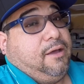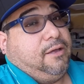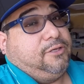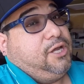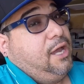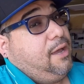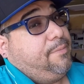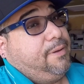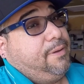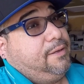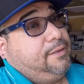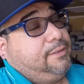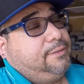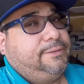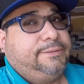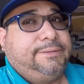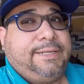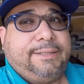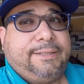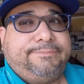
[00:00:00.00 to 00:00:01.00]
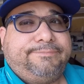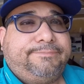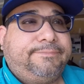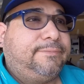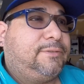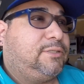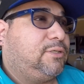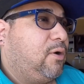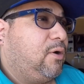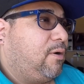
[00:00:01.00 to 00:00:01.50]
job. Yeah.
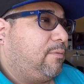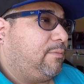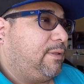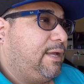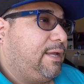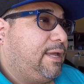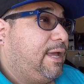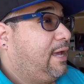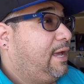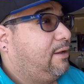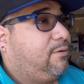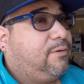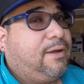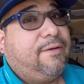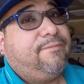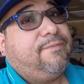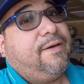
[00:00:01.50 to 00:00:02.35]
So I'm like, yeah, I don't have